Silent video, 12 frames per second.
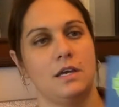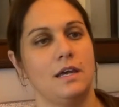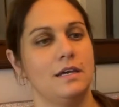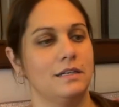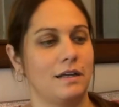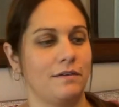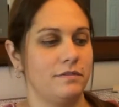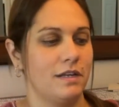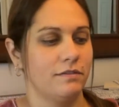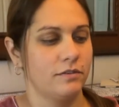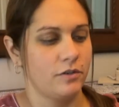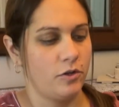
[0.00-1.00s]
and I've
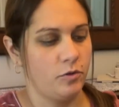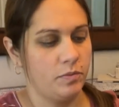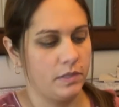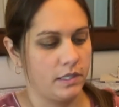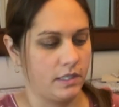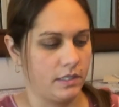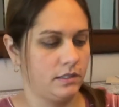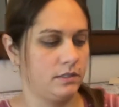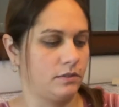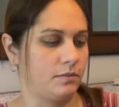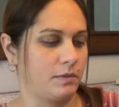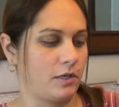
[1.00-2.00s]
never opened this,
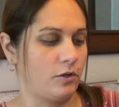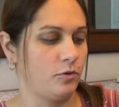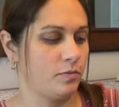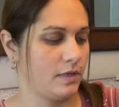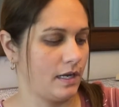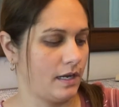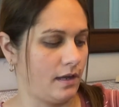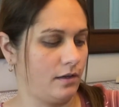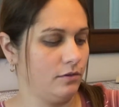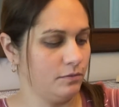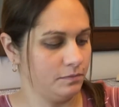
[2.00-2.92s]
so I'm going to open it now.